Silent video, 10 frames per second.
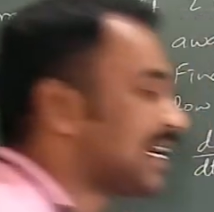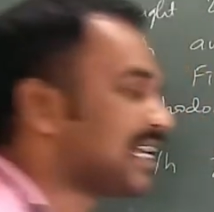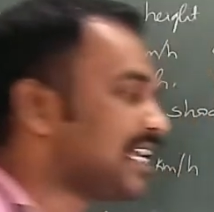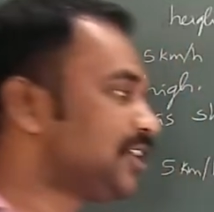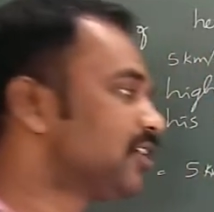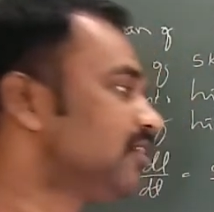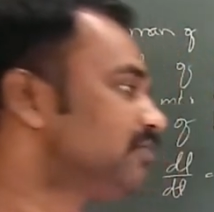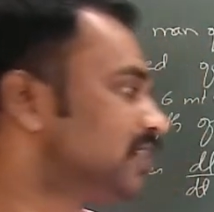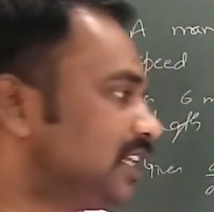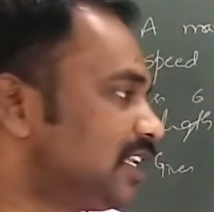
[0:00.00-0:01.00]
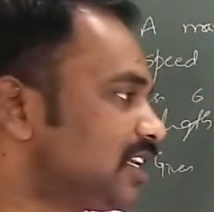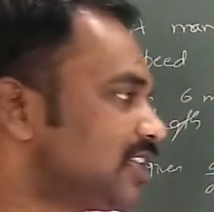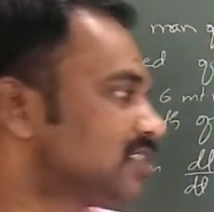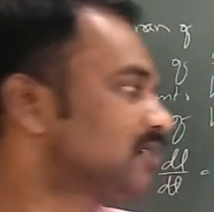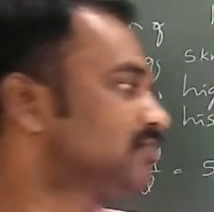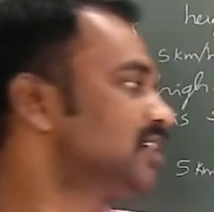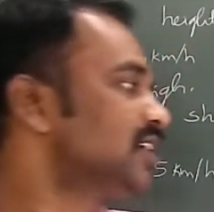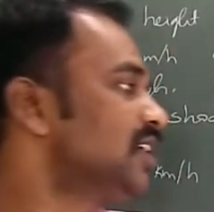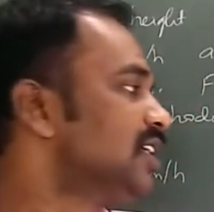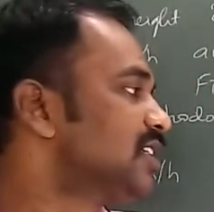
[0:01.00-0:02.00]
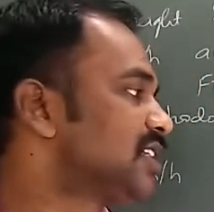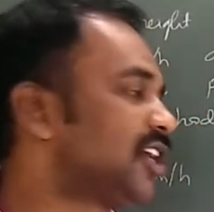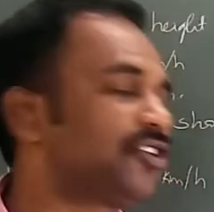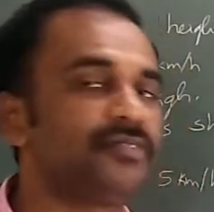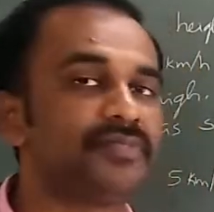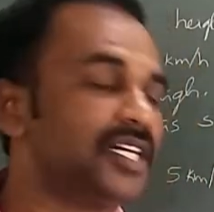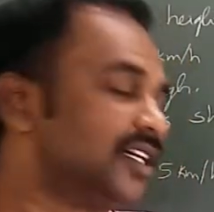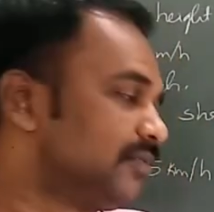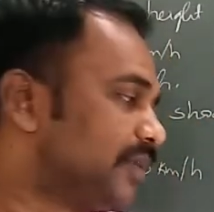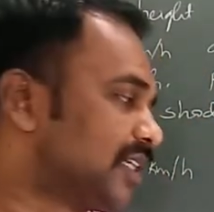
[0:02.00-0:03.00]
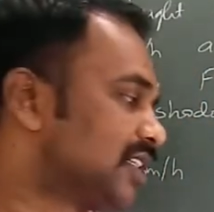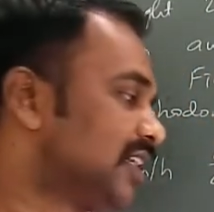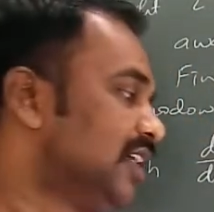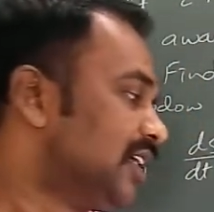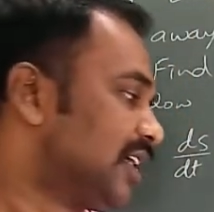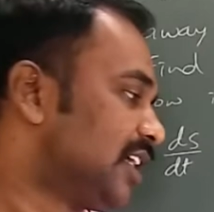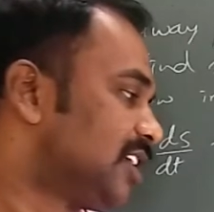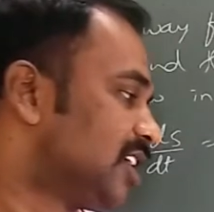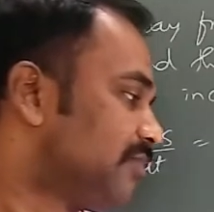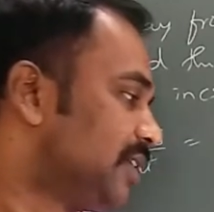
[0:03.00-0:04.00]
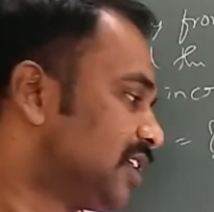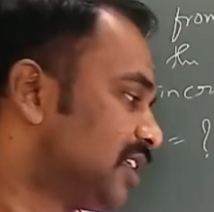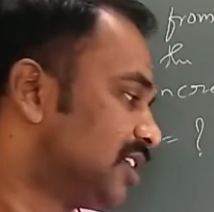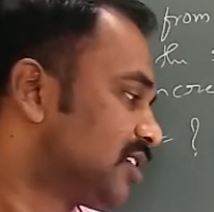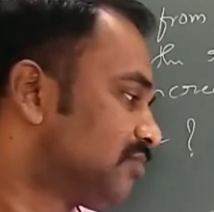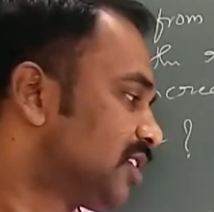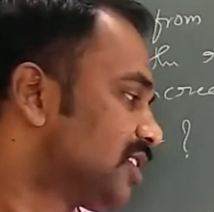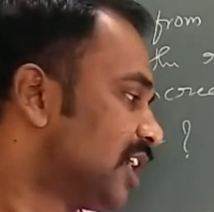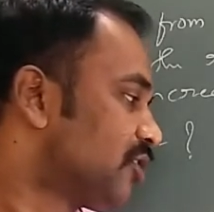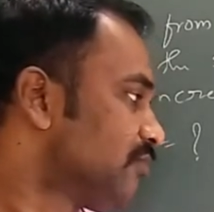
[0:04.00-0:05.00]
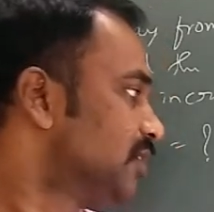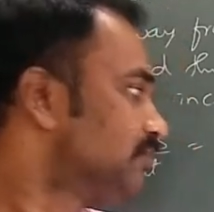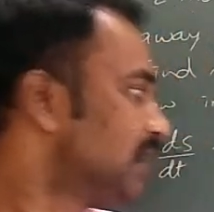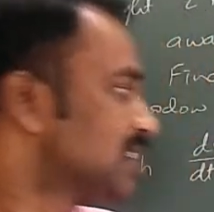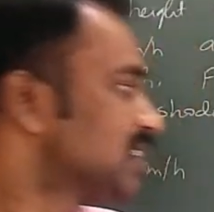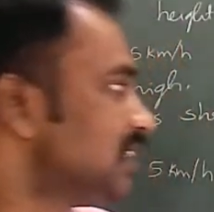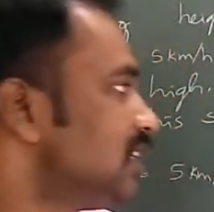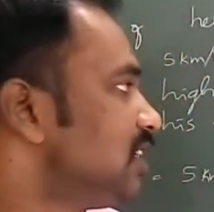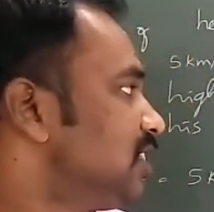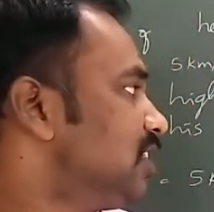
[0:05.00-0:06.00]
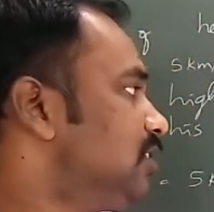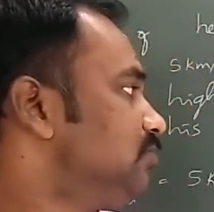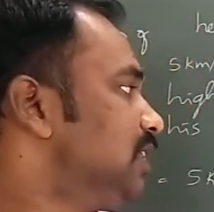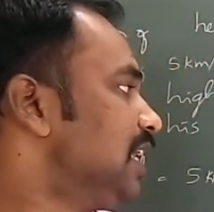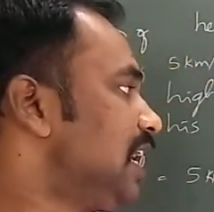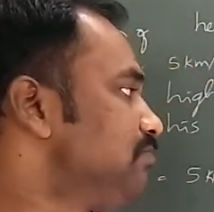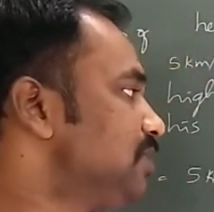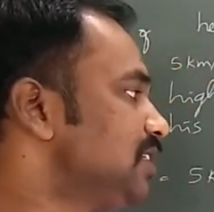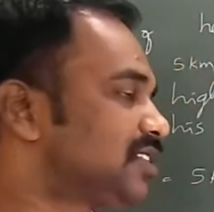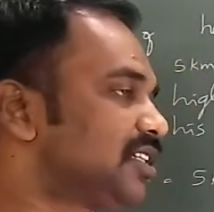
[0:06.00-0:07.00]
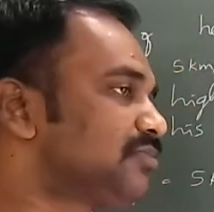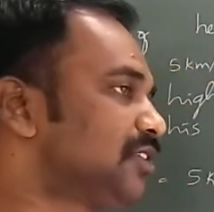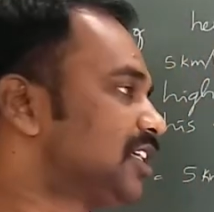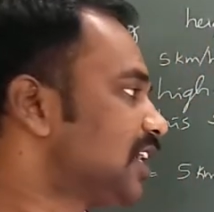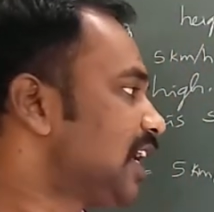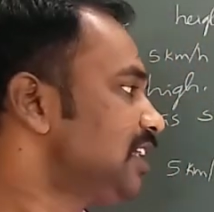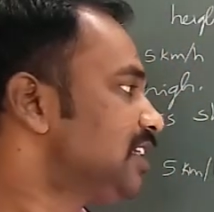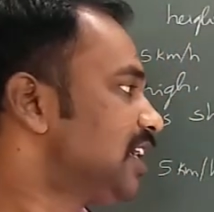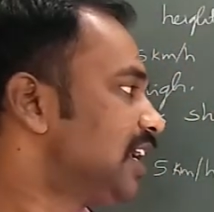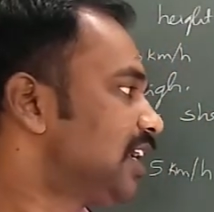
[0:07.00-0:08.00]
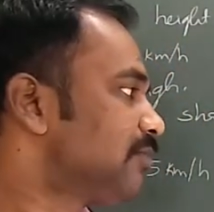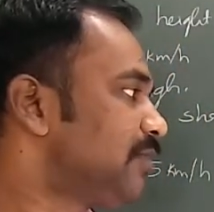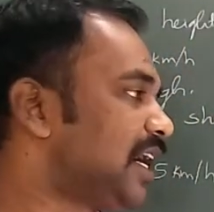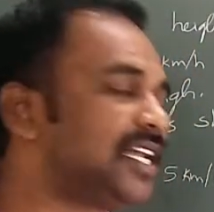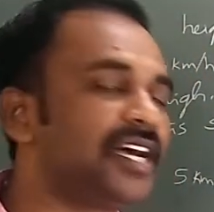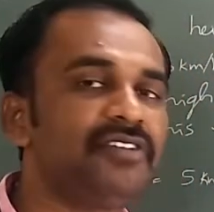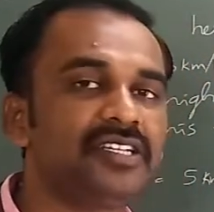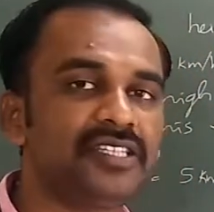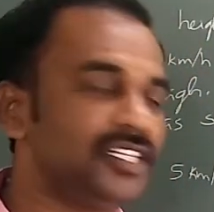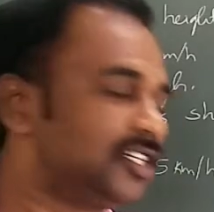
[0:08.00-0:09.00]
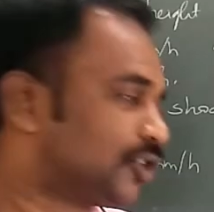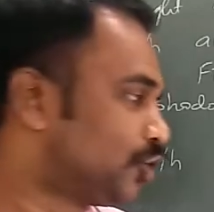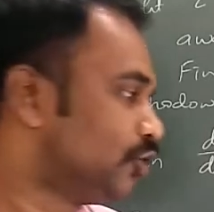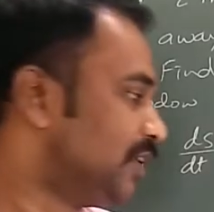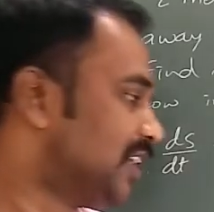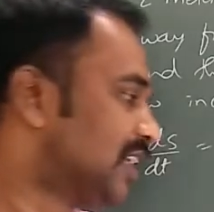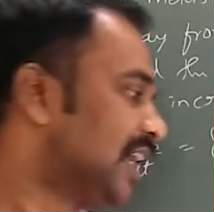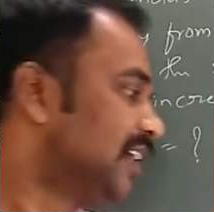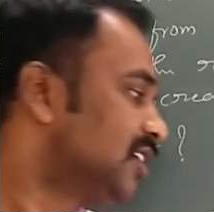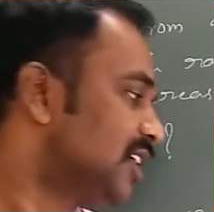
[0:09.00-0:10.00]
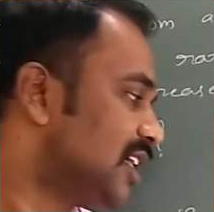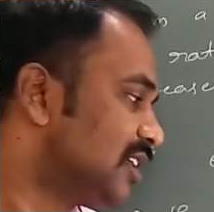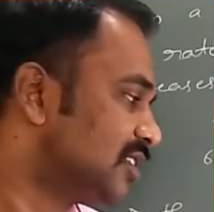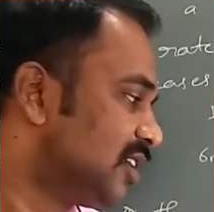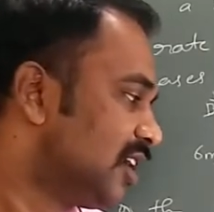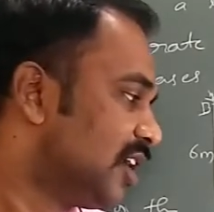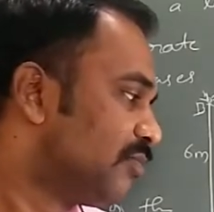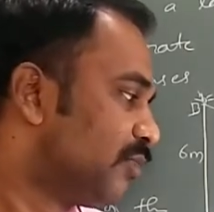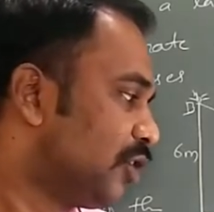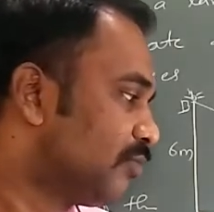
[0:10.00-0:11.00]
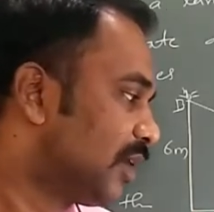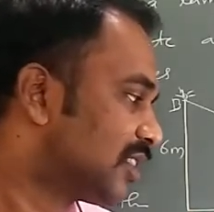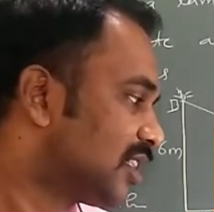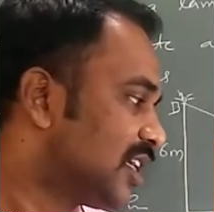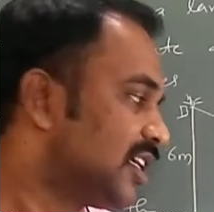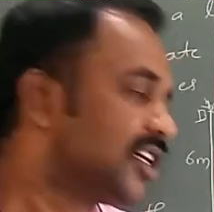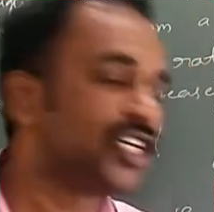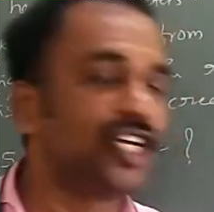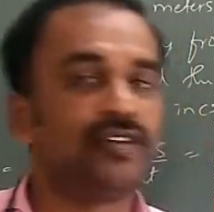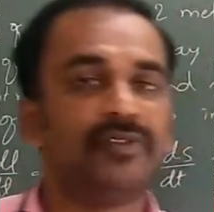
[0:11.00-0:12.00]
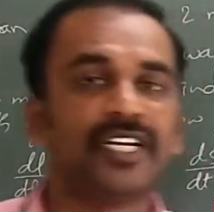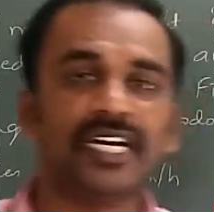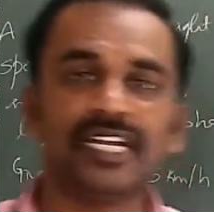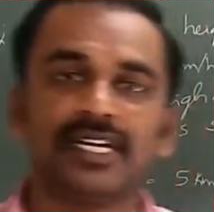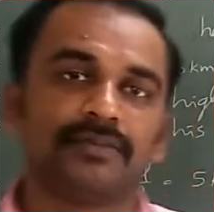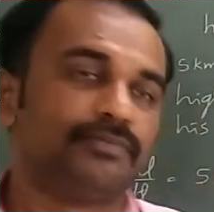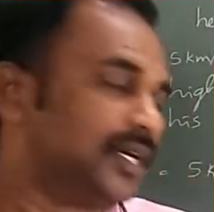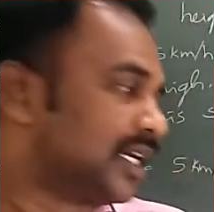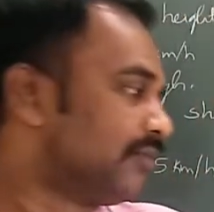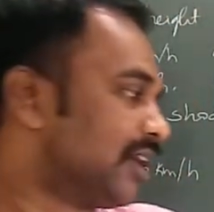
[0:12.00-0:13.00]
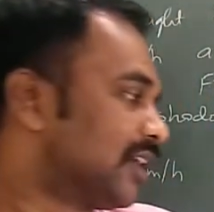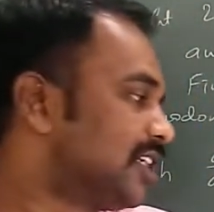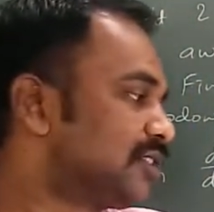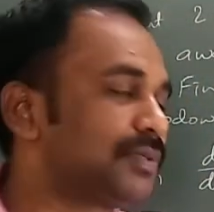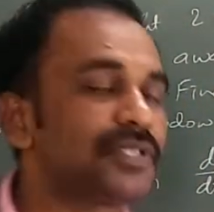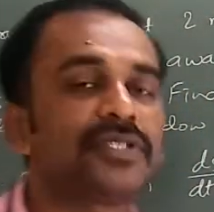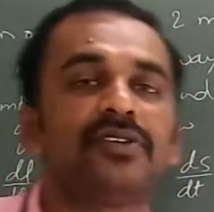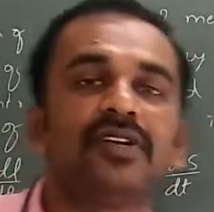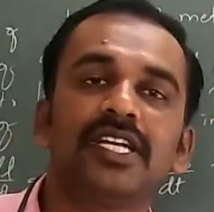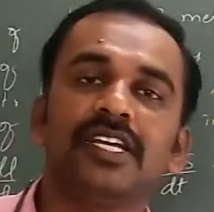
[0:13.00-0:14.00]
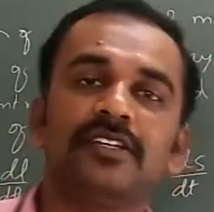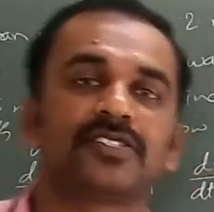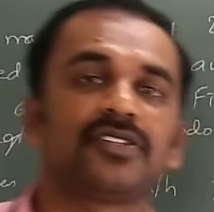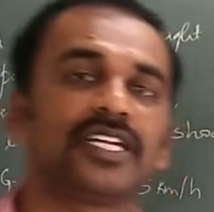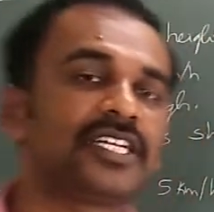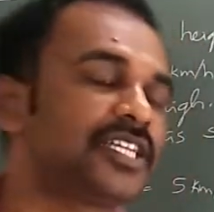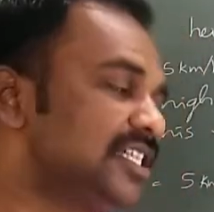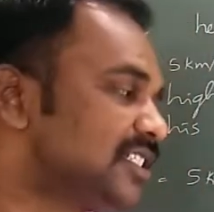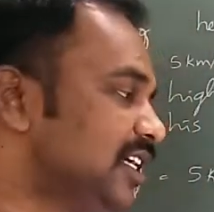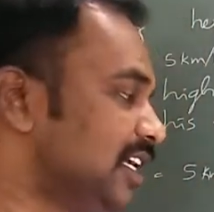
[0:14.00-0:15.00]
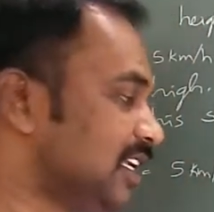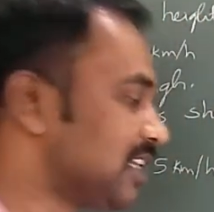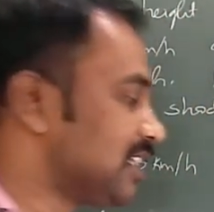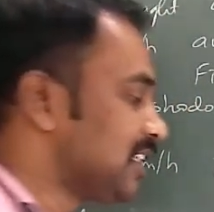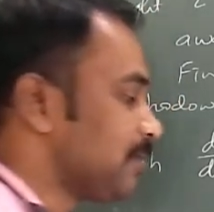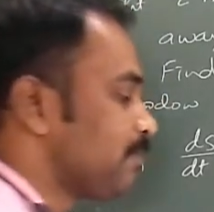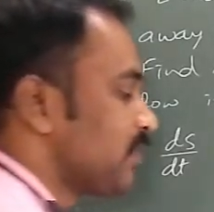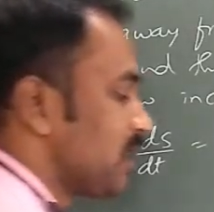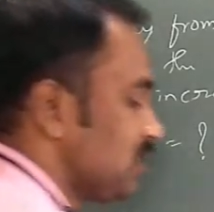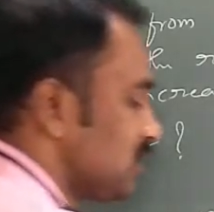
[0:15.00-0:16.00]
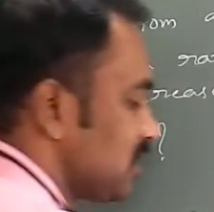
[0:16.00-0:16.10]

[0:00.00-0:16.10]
rate of increase of the shadow of the person. Rate of increase of the shadow of the person of the lamp is 6 meter height, and the man having the 2 meter height is 5 by 3 kilometer per hour. It is positive quantity, so that it is increasing.